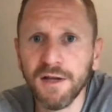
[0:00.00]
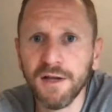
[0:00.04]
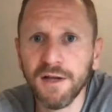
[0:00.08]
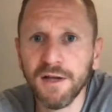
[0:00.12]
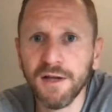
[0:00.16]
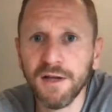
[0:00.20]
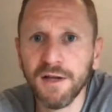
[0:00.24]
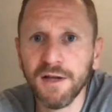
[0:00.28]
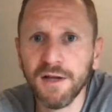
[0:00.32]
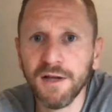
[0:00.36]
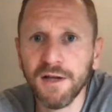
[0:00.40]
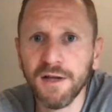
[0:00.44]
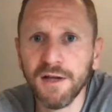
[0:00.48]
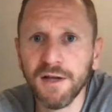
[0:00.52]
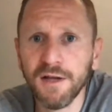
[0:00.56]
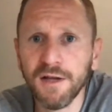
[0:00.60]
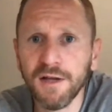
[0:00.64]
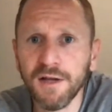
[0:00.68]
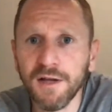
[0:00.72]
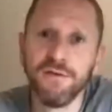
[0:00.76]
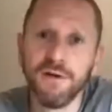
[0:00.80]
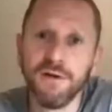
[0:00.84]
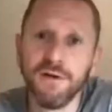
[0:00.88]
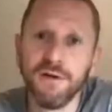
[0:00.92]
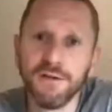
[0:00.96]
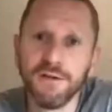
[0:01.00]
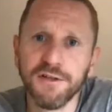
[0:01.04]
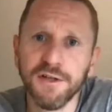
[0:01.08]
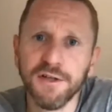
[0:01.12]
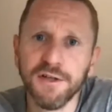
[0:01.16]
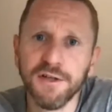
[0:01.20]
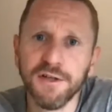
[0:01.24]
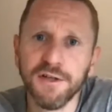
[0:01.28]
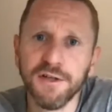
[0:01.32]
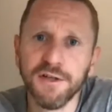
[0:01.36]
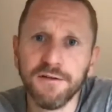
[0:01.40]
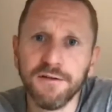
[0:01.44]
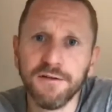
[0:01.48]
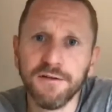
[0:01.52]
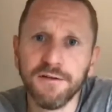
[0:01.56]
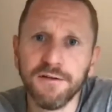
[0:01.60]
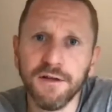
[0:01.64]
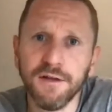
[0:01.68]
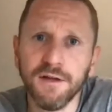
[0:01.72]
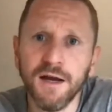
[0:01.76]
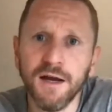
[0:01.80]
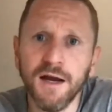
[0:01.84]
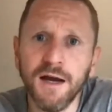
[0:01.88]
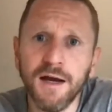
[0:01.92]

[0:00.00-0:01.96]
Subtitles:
enable much richer functionality.